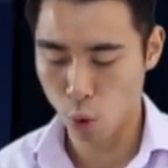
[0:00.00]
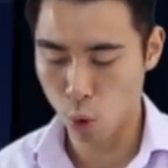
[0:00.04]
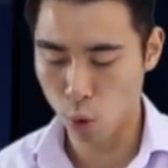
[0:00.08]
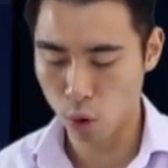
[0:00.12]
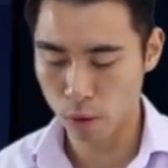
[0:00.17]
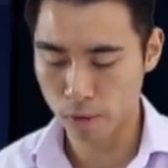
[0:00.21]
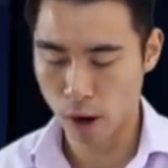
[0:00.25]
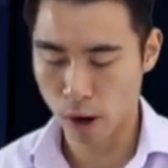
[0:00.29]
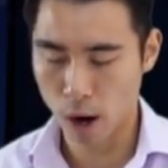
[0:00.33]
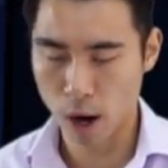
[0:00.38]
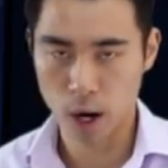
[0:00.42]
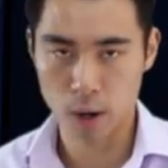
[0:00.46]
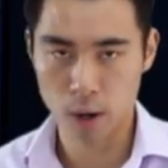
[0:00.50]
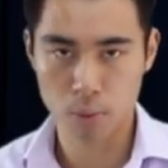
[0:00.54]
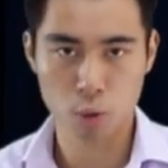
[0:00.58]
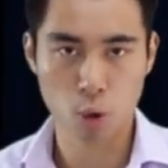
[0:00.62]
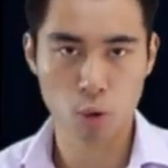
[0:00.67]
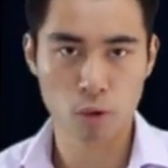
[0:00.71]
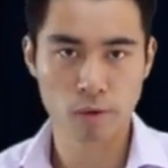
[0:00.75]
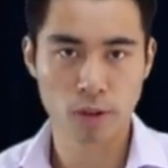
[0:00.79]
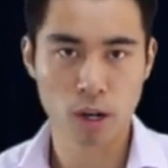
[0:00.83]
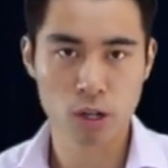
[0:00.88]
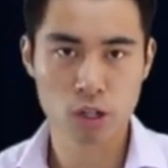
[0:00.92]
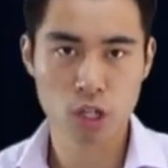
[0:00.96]
all of
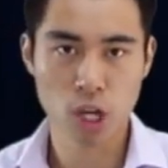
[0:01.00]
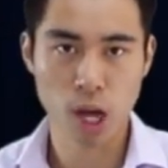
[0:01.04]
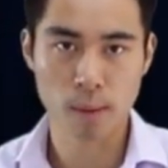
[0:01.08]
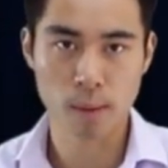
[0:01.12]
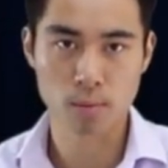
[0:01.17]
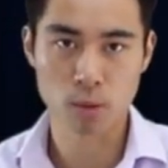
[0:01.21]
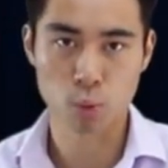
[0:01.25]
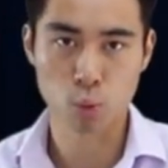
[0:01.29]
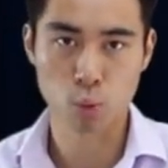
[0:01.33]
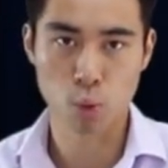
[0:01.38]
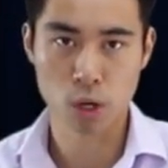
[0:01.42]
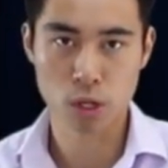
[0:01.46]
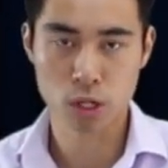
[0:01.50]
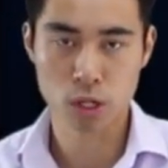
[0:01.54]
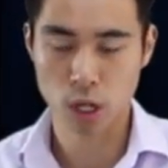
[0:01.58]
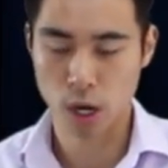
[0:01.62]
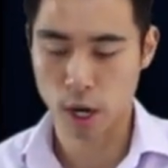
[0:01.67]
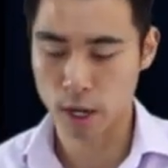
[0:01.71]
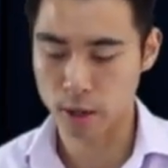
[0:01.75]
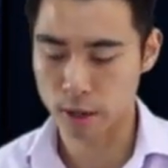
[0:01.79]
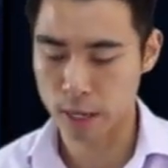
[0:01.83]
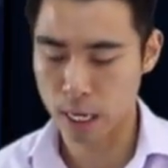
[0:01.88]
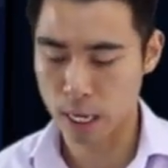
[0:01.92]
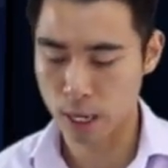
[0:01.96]
our terms on one
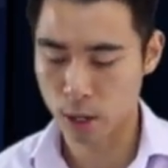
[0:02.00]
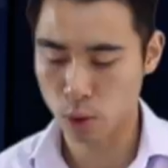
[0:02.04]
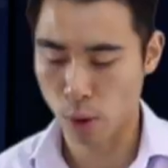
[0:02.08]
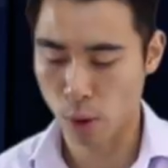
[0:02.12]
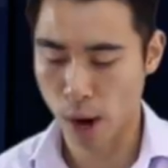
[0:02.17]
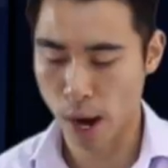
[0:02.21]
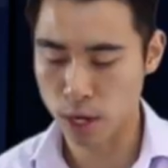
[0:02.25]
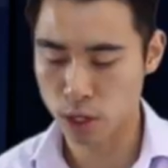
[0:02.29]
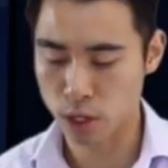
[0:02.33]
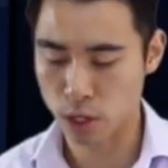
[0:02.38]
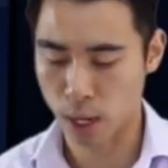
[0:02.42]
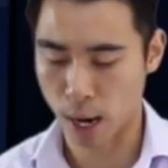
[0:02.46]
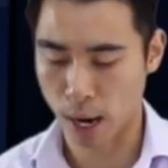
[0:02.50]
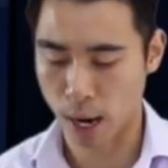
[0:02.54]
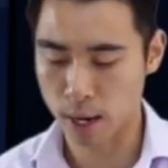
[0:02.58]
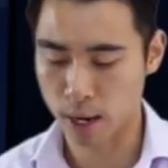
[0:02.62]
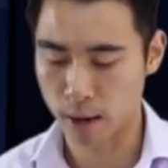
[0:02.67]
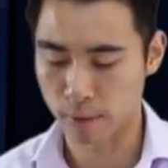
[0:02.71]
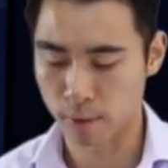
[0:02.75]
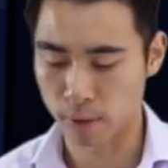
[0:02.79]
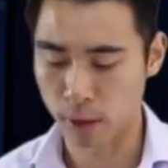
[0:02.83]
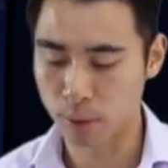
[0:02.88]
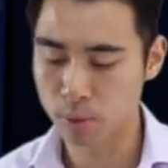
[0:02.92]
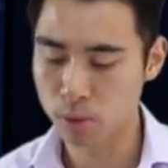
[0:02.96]
side of the equation and
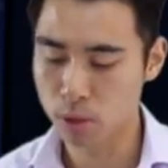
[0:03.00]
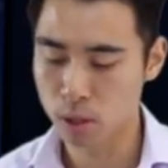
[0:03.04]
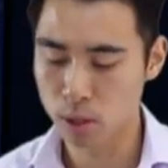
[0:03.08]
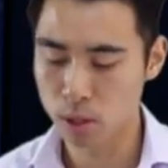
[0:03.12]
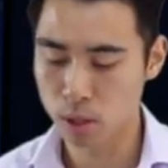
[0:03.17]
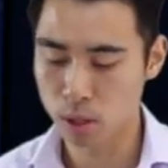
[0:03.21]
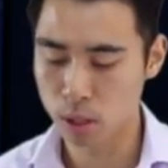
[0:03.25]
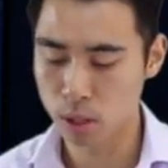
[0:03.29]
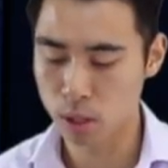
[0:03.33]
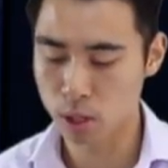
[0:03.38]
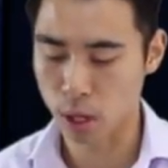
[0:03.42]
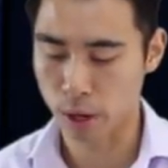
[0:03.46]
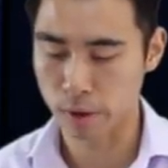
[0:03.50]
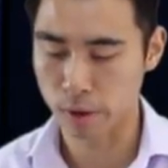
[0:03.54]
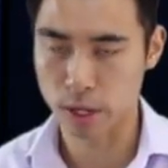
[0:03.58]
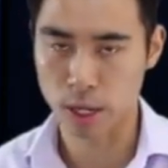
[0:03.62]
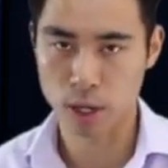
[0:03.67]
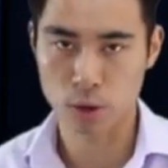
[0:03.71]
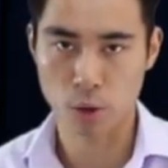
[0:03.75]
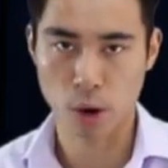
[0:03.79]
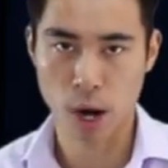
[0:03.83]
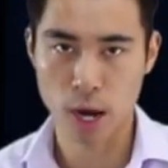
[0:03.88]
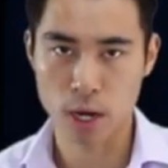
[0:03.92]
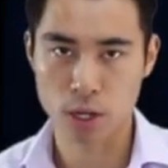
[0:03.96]
the other side of
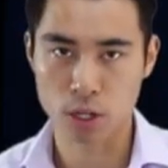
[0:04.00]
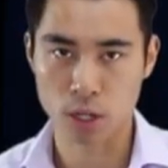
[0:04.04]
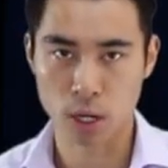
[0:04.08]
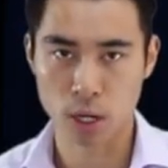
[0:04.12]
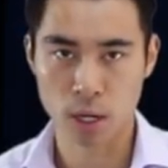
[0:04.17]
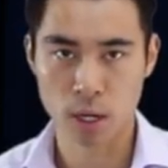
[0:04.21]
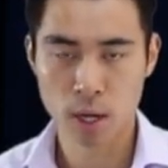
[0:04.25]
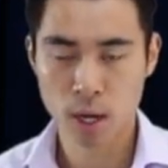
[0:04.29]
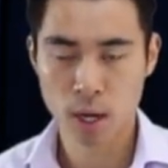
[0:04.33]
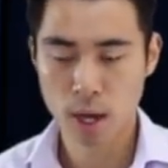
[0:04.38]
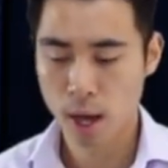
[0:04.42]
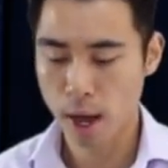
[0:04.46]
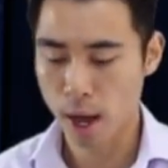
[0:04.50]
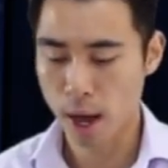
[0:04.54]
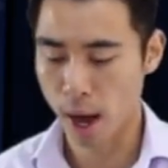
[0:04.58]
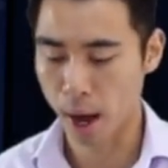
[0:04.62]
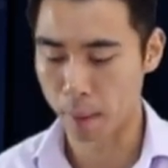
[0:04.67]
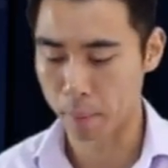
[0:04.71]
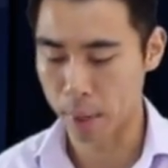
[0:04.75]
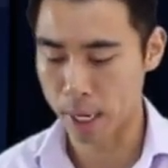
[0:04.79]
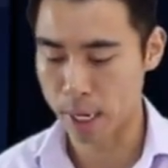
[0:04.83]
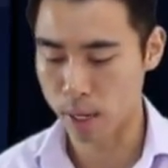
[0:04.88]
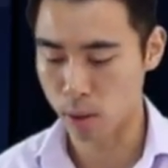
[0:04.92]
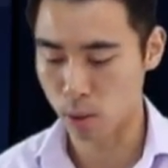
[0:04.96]
the equation
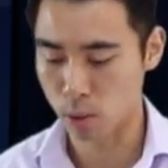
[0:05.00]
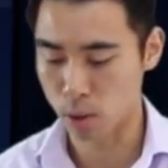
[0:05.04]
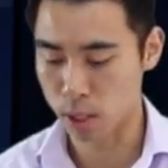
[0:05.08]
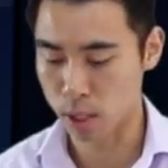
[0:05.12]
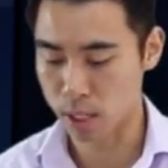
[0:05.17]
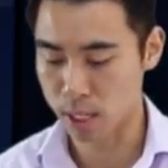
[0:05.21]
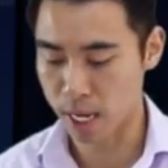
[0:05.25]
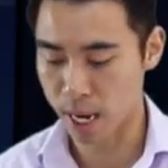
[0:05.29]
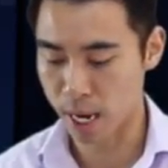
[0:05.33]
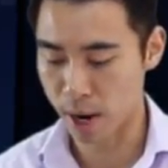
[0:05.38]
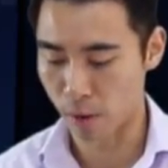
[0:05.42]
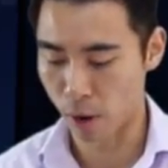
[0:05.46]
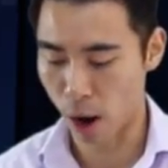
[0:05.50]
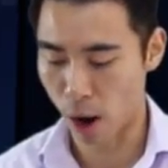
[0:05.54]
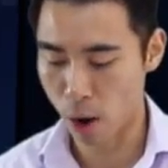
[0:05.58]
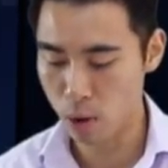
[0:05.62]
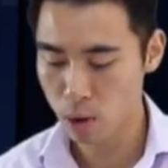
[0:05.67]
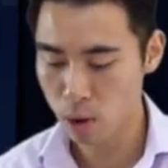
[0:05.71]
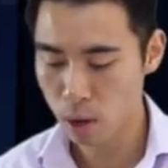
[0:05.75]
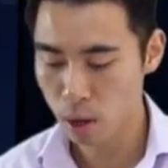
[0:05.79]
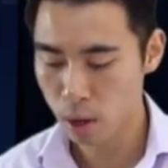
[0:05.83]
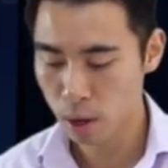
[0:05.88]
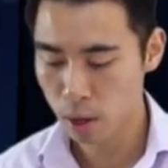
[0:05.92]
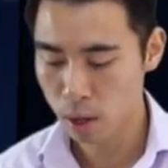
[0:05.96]
equal to
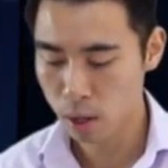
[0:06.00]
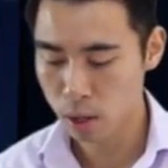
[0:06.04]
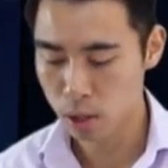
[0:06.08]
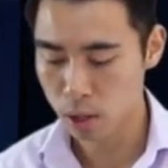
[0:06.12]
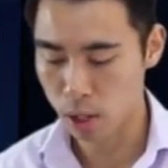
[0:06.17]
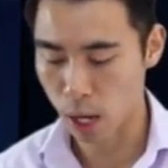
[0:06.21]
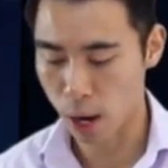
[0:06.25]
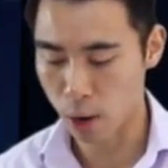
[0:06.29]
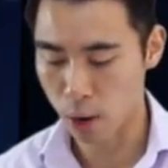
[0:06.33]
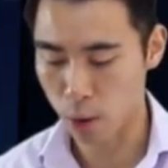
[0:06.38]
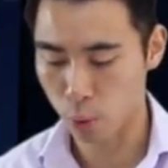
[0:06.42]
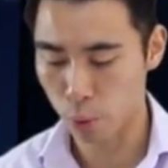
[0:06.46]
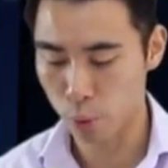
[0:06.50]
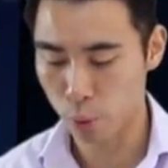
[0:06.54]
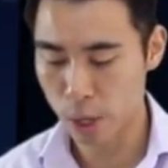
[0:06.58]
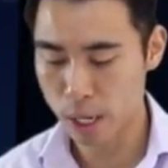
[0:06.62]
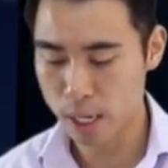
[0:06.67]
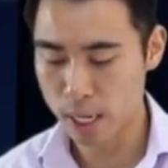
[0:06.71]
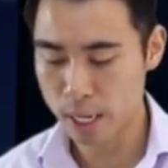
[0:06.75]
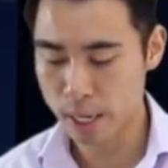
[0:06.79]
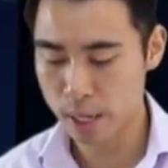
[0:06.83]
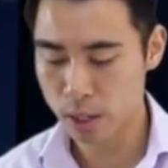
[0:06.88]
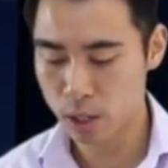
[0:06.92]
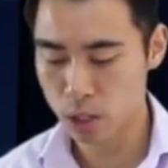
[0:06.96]
0. So
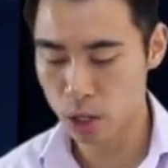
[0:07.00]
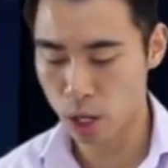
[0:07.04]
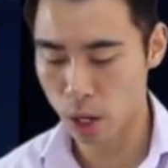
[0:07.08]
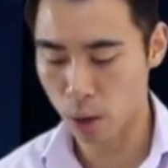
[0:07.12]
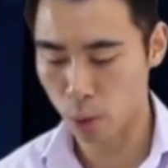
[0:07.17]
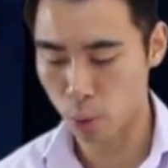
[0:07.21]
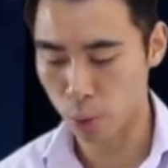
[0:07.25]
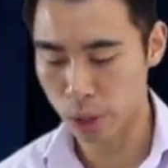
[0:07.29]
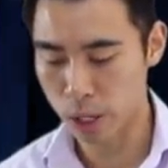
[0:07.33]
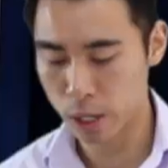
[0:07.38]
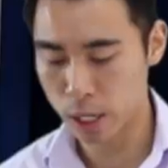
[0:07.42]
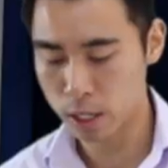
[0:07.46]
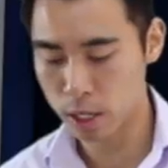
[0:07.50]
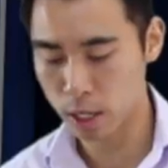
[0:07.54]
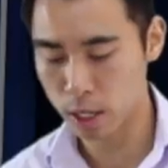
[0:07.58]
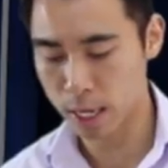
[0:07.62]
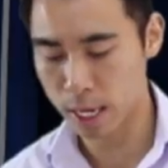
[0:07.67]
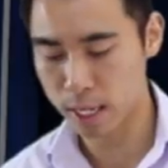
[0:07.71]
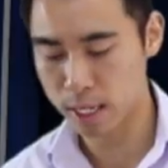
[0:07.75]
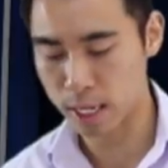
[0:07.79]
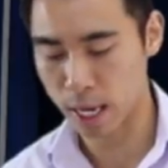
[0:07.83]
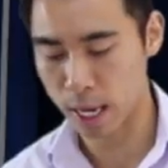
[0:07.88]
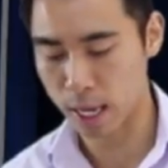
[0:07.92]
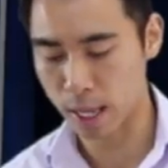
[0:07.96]
we need to
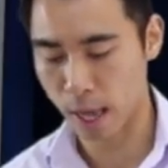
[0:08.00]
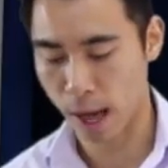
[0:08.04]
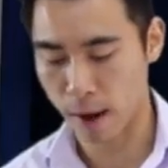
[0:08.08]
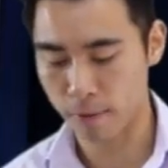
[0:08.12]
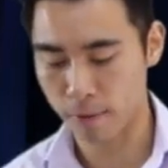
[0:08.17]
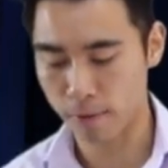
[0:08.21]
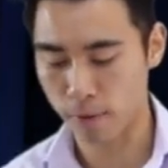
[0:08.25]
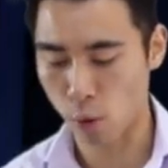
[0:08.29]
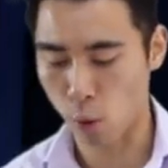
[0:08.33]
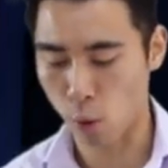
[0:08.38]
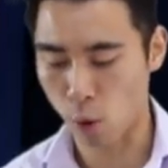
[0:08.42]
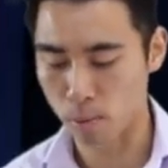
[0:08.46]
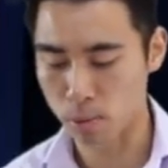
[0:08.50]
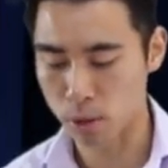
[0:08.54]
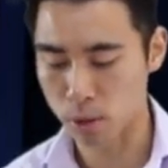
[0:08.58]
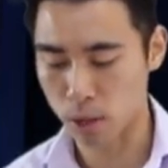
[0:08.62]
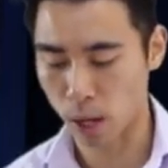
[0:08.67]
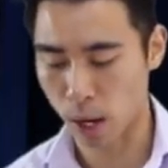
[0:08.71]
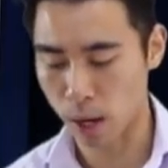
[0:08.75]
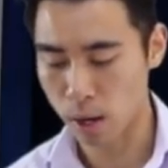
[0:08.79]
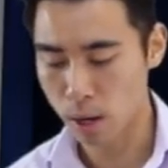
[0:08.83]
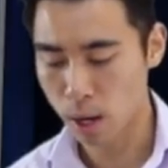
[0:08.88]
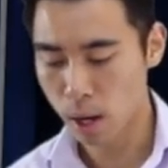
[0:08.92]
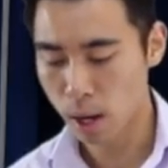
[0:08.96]
get it in that form.
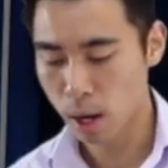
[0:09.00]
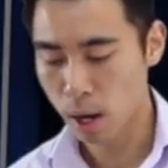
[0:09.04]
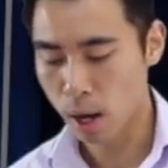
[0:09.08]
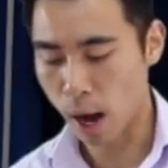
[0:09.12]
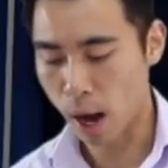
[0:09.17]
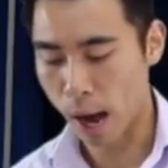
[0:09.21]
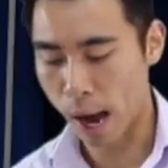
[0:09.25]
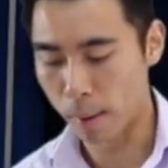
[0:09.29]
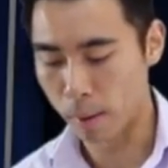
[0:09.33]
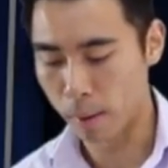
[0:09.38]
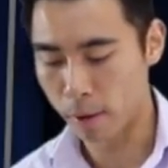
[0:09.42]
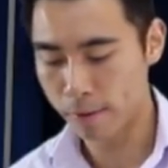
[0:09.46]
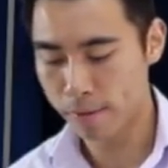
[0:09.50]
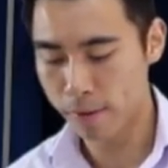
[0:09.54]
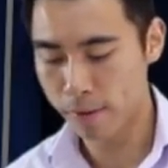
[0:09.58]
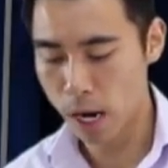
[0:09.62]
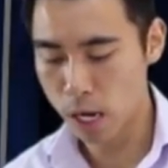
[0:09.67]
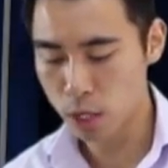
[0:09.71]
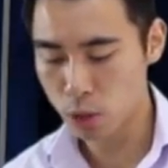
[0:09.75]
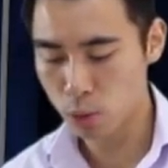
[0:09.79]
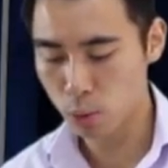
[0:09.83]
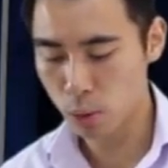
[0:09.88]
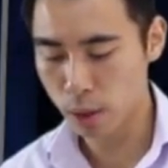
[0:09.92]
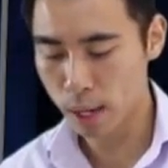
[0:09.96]
So
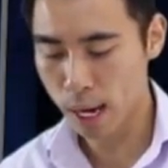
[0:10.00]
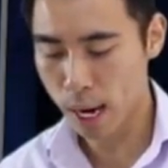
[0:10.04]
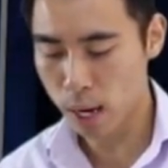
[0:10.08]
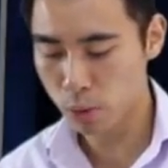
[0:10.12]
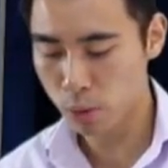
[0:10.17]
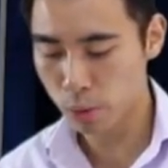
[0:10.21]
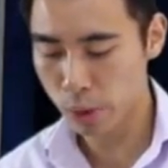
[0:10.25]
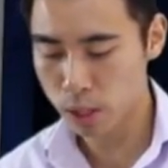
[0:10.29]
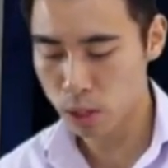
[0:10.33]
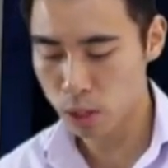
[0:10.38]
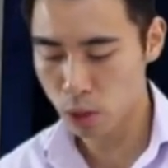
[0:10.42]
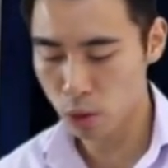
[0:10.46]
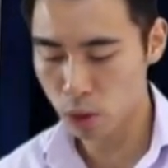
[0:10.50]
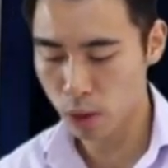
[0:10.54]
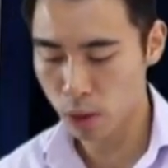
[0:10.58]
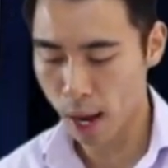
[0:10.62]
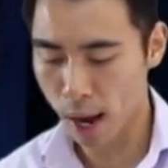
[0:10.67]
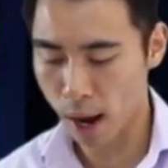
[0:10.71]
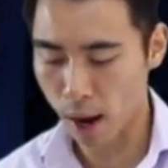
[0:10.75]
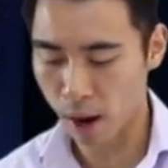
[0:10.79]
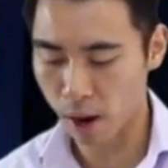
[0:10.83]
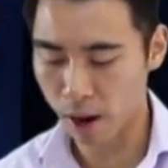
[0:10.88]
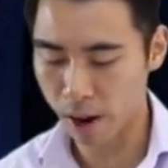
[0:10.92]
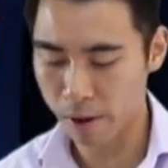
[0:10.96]
first one, how do we do
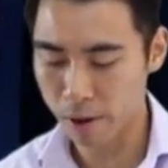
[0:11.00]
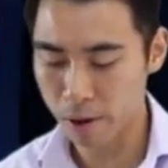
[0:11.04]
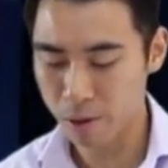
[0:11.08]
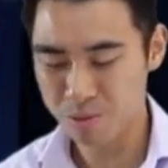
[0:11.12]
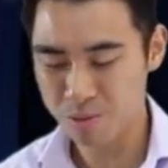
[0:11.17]
that?